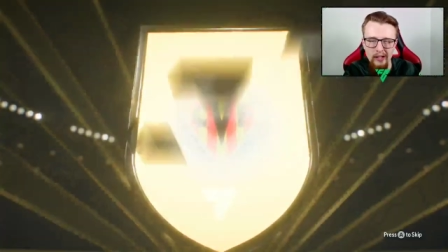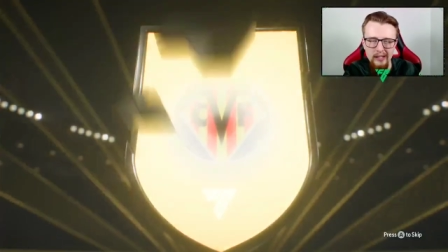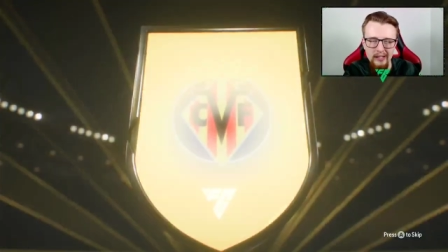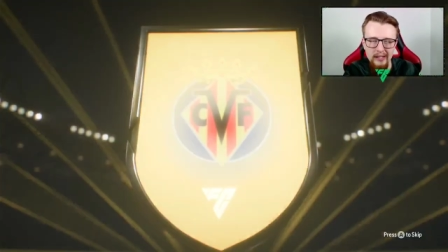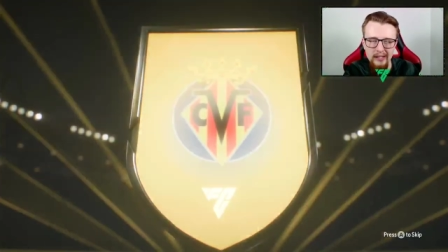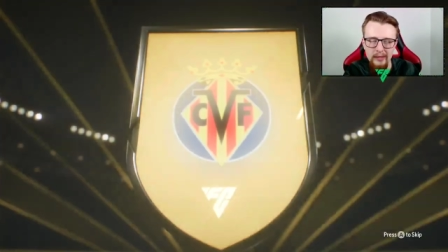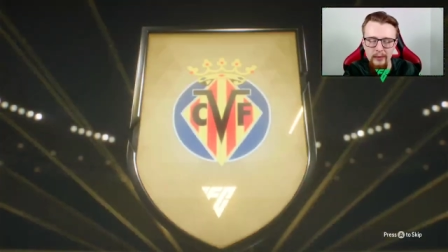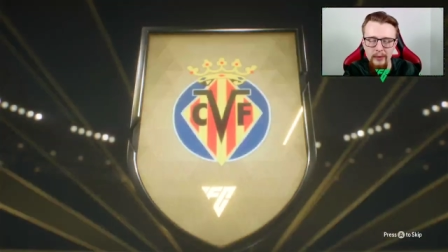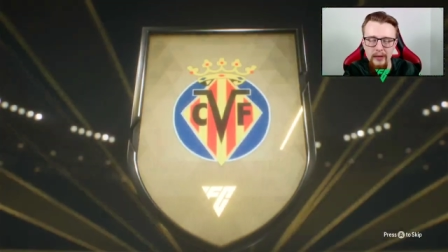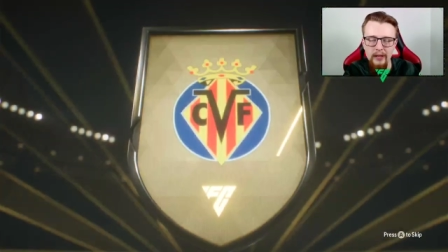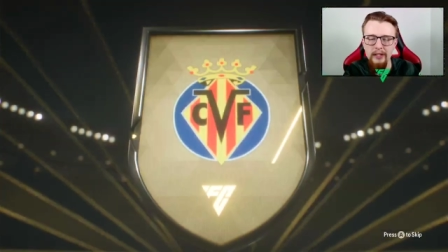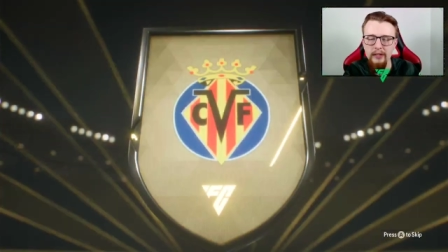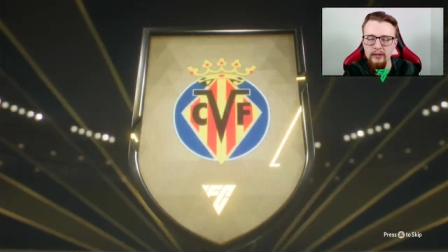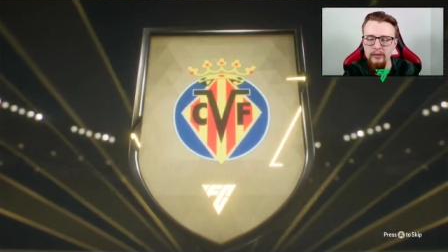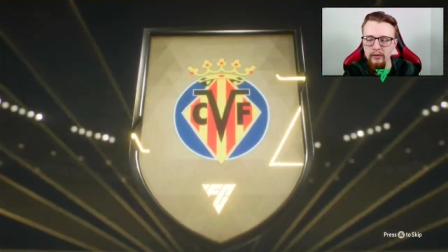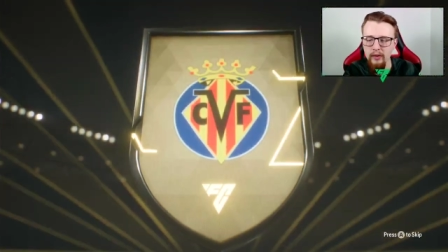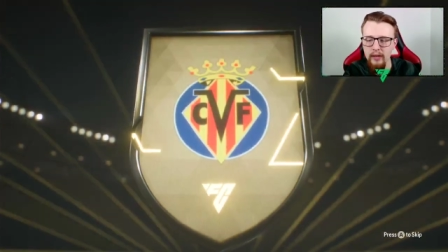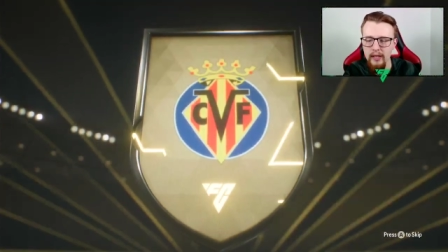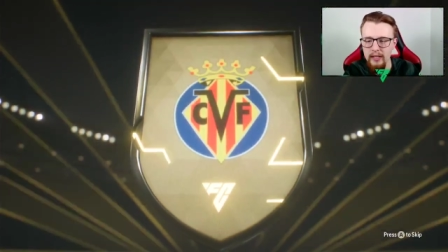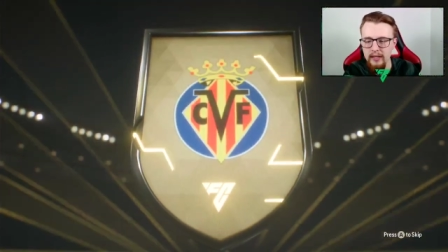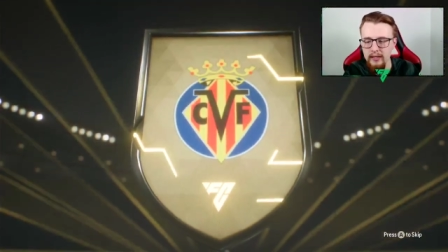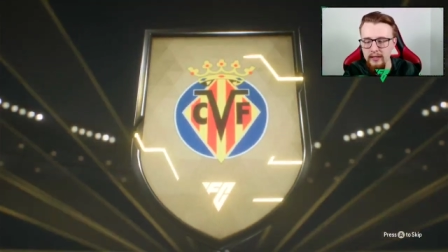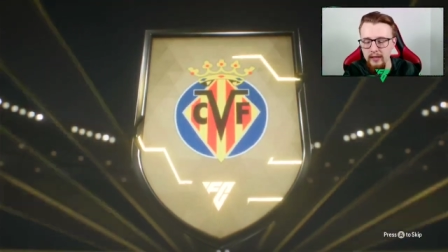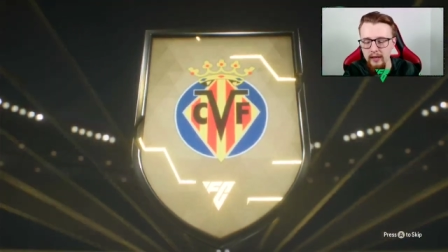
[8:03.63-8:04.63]
They weren't
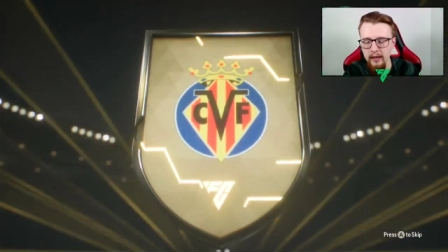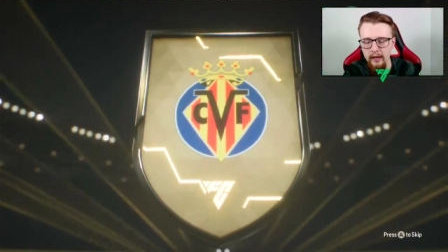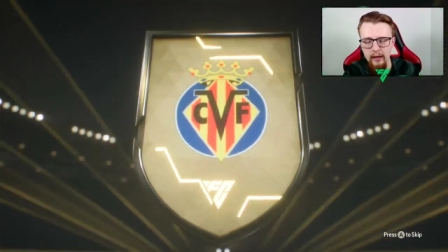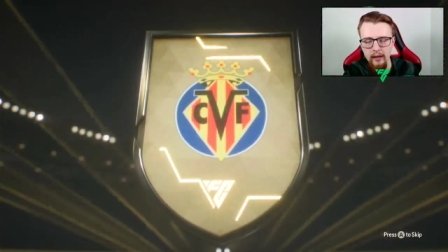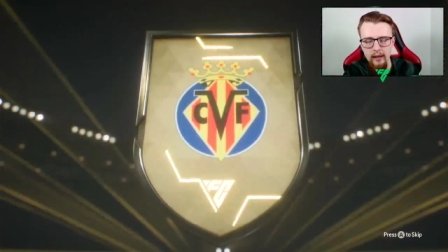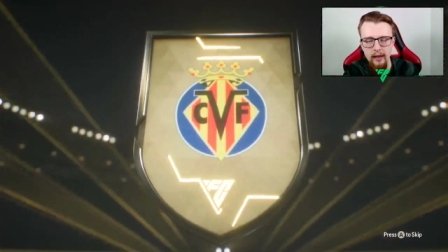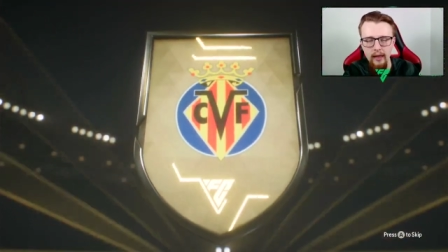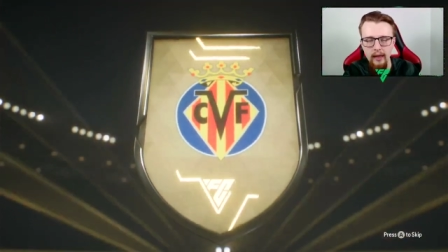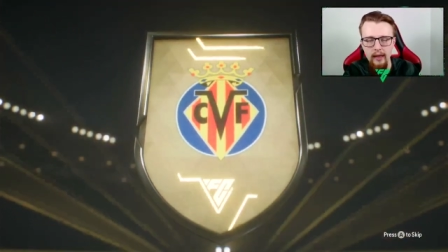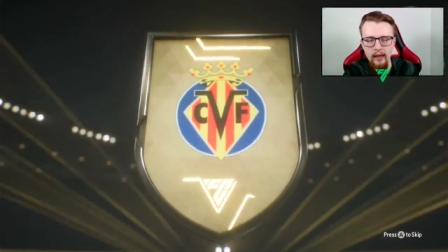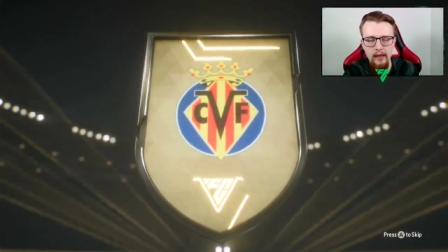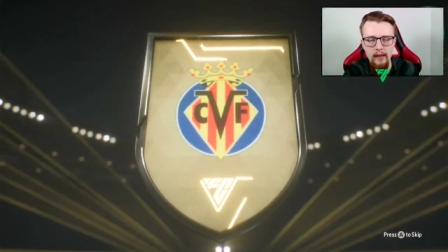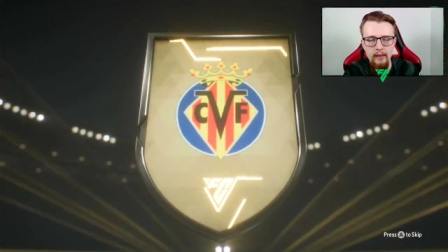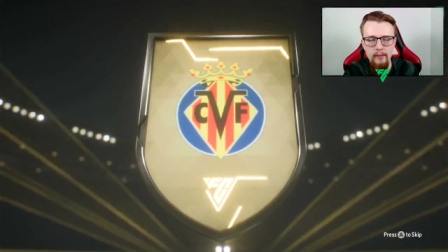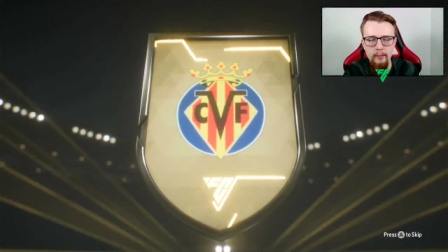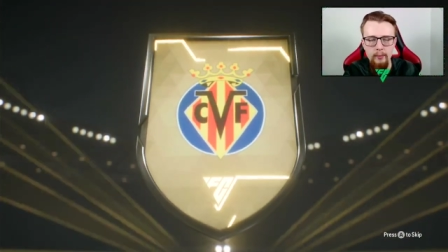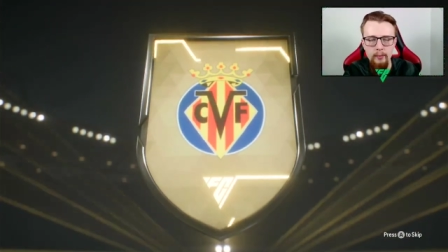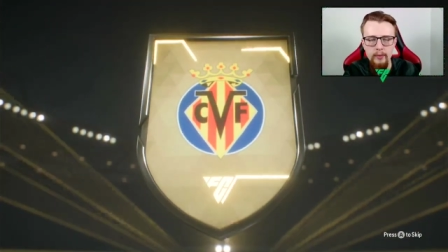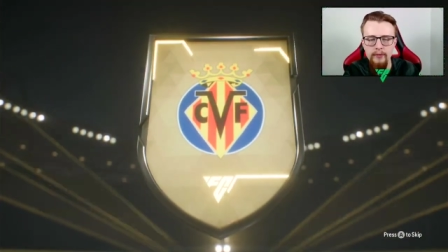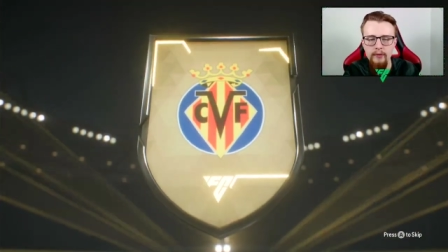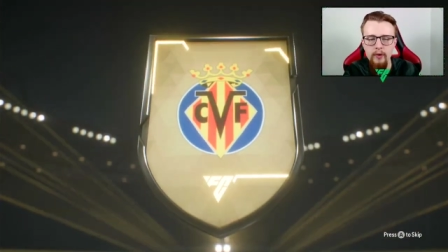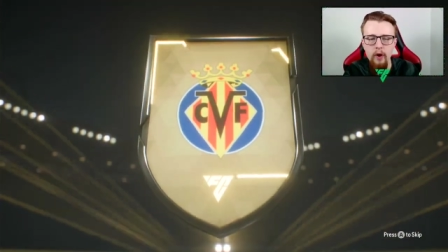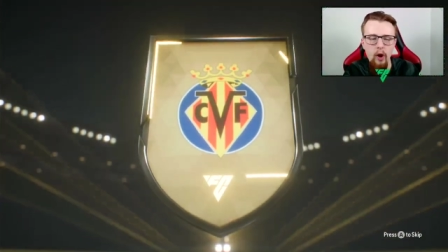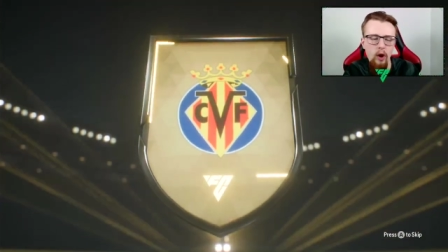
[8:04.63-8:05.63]
great. We've
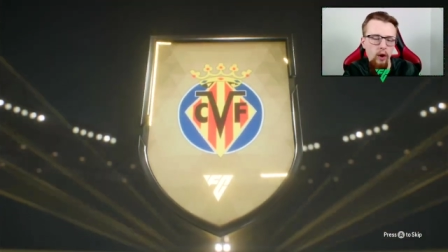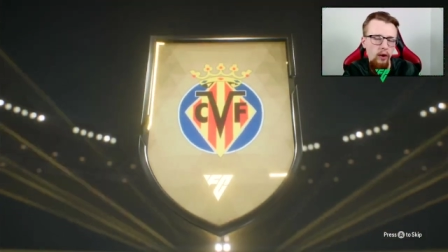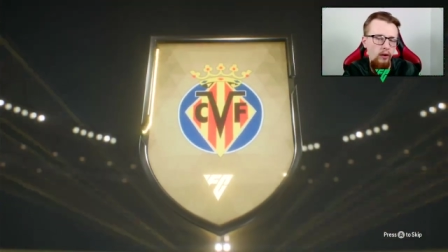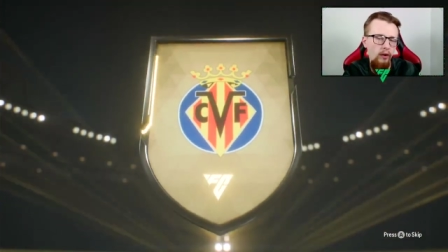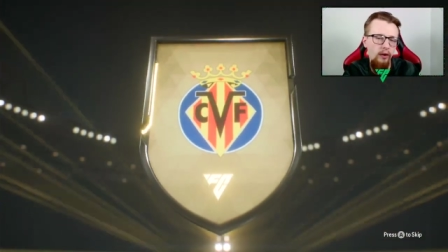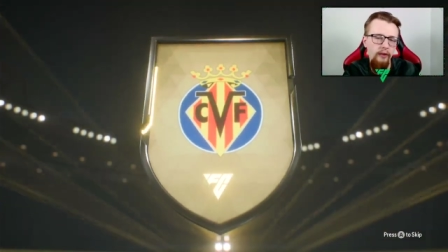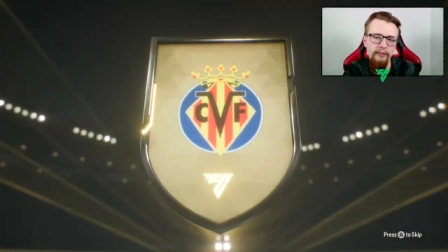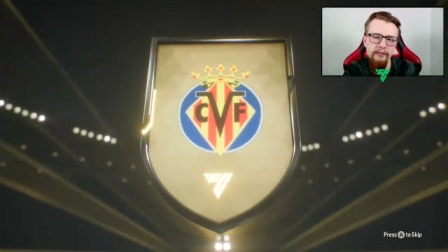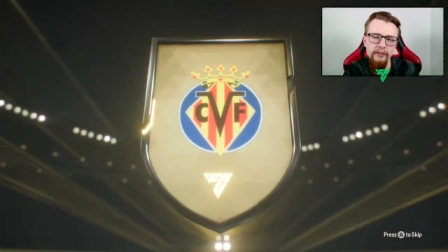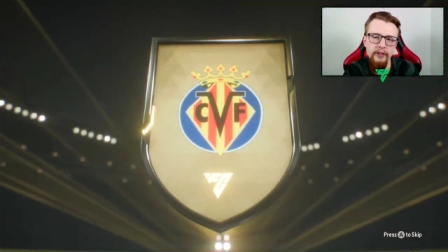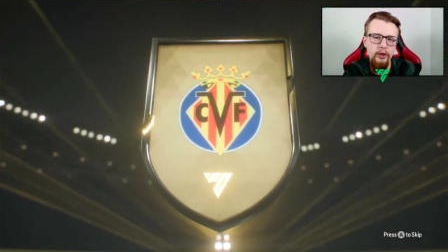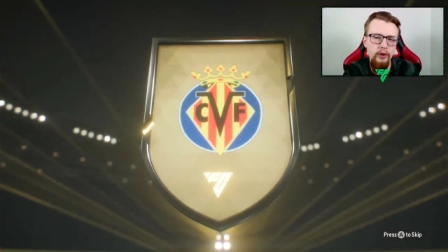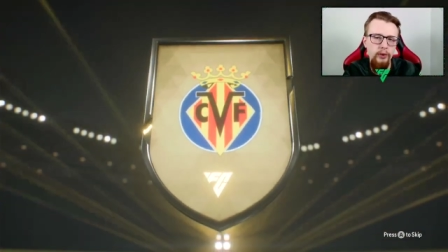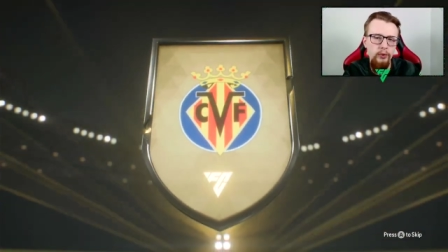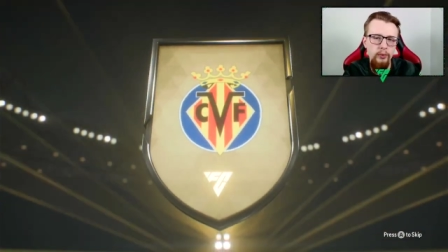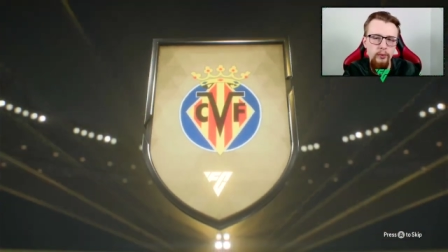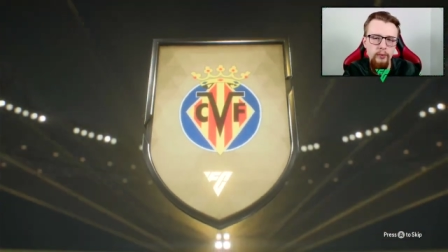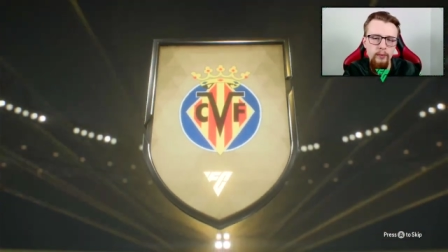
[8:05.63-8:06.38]
got a few